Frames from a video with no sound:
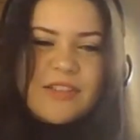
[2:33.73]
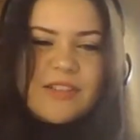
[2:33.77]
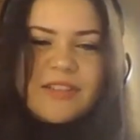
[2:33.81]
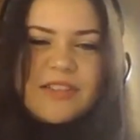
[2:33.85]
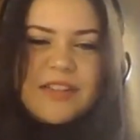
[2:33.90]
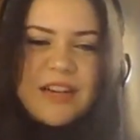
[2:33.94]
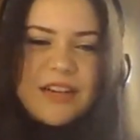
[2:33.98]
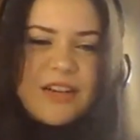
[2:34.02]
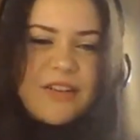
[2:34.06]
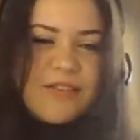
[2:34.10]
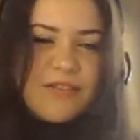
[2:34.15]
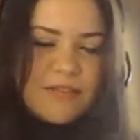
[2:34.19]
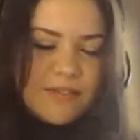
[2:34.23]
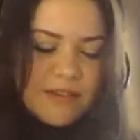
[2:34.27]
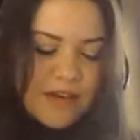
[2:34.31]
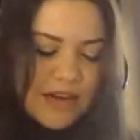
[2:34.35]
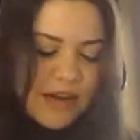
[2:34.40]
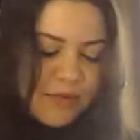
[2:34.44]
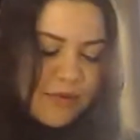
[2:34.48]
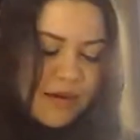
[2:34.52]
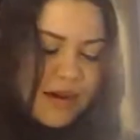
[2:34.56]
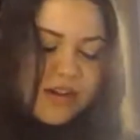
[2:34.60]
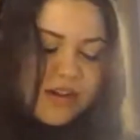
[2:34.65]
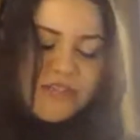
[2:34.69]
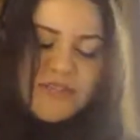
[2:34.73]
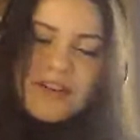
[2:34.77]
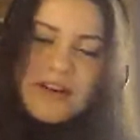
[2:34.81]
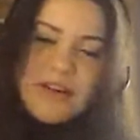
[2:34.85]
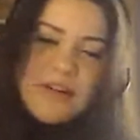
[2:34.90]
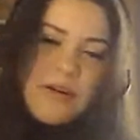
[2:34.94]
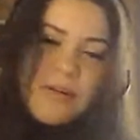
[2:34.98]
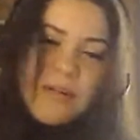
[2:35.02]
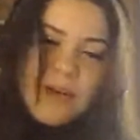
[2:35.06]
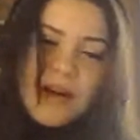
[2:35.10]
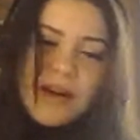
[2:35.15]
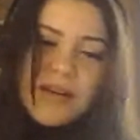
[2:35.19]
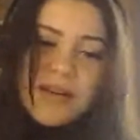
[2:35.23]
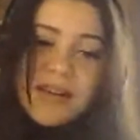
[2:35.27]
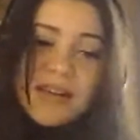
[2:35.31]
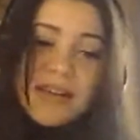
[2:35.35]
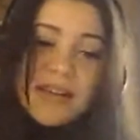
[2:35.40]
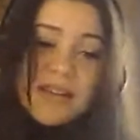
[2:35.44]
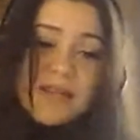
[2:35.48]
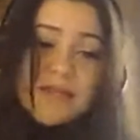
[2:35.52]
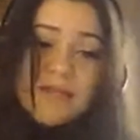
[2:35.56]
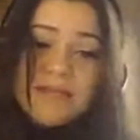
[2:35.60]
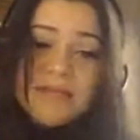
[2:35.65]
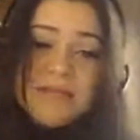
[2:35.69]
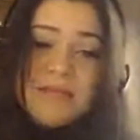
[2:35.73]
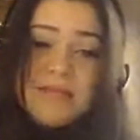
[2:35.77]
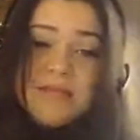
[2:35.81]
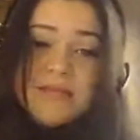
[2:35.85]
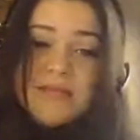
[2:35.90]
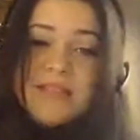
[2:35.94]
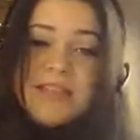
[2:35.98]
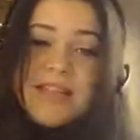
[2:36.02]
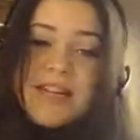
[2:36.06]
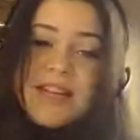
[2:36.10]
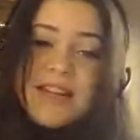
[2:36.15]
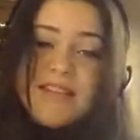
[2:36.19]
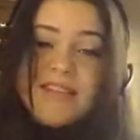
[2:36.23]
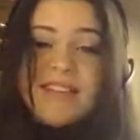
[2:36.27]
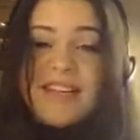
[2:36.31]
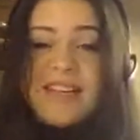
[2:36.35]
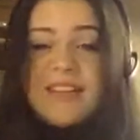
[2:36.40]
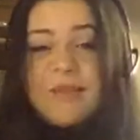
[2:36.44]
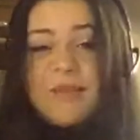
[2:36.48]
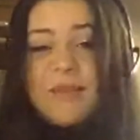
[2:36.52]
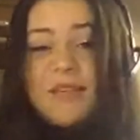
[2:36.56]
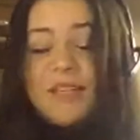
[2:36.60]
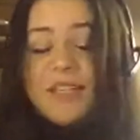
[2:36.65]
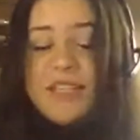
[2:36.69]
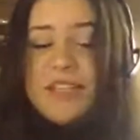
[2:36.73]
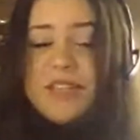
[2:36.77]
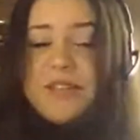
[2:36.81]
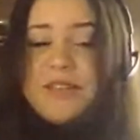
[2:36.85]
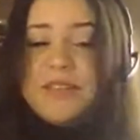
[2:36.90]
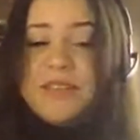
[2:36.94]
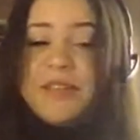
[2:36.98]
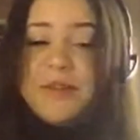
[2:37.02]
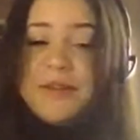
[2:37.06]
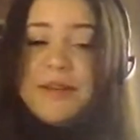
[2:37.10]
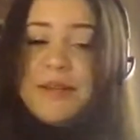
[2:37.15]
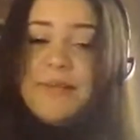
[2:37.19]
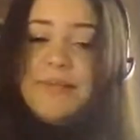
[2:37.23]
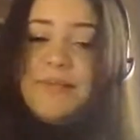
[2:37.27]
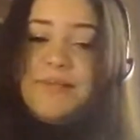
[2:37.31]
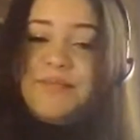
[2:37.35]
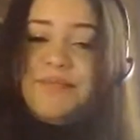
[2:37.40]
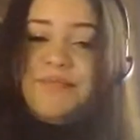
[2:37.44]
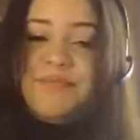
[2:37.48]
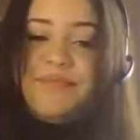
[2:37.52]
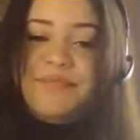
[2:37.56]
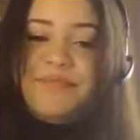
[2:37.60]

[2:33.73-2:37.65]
but that's just kind of how I felt about it, and that's why I chose to do it.